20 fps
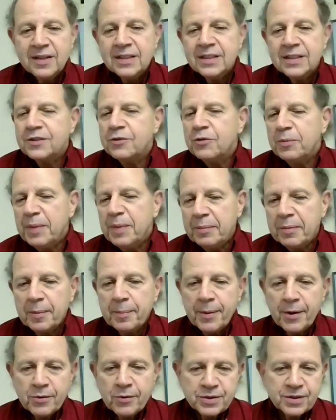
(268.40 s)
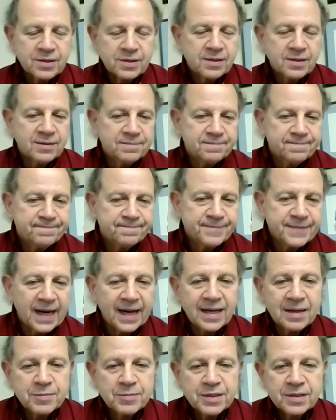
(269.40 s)
So when people post
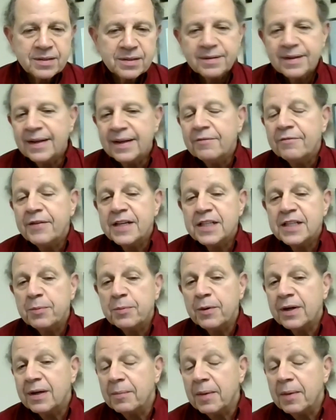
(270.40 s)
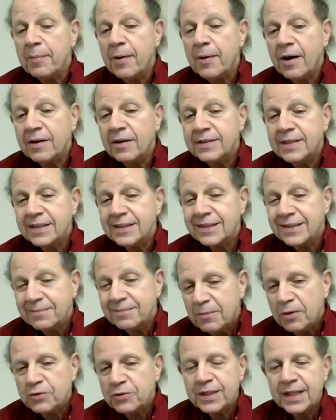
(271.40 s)
items in Facebook about politics,
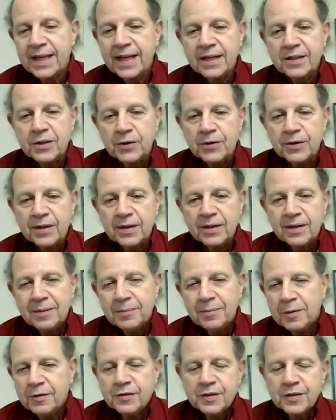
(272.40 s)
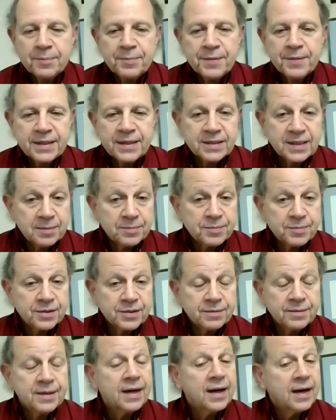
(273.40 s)
mostly I ignore it. If something seems
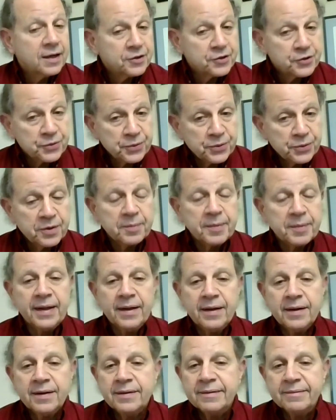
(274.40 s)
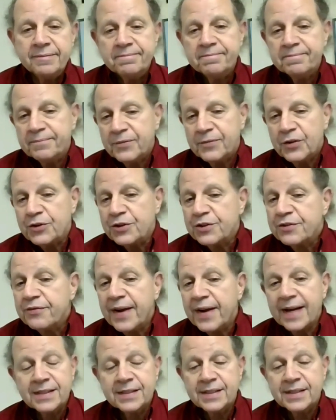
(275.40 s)
untrue to me, and there's
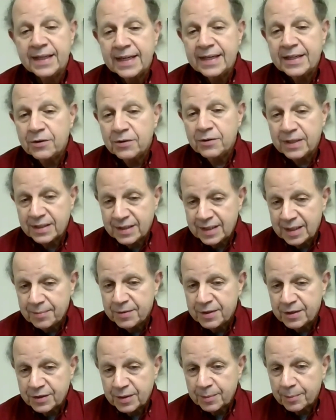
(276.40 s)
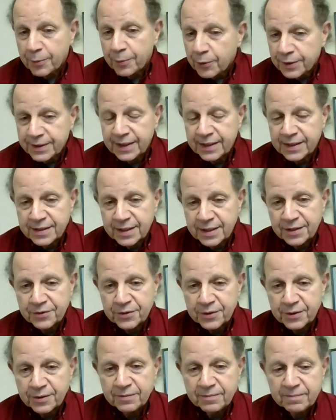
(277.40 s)
facts that I know that seem to support that it's
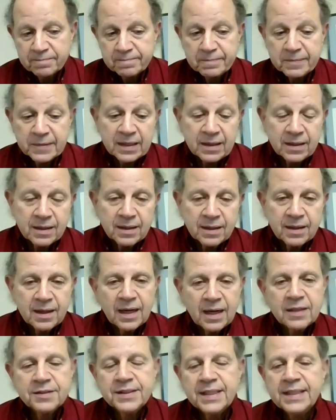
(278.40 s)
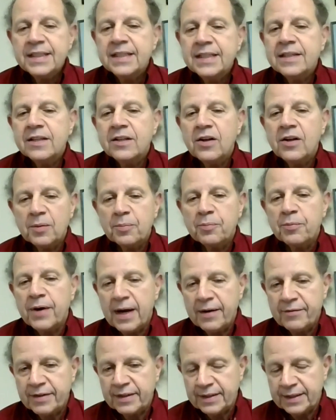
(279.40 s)
untrue, I'll send it along
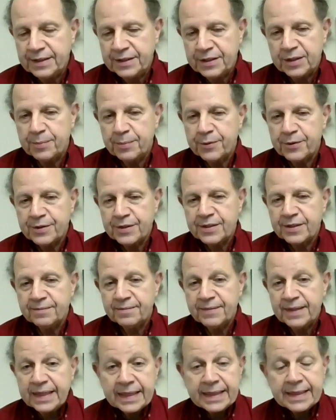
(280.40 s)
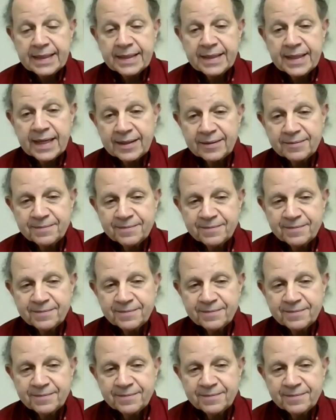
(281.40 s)
privately to the person. And I did that.